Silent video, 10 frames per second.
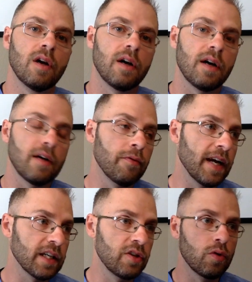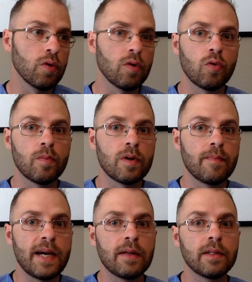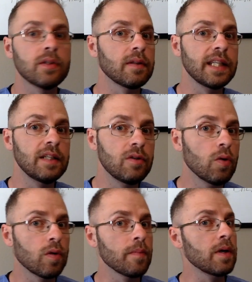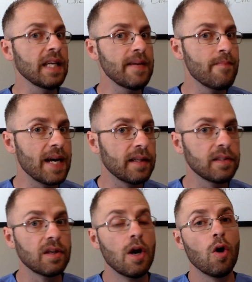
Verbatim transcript: uh, affect your hormone balance, lead to hormone imbalance,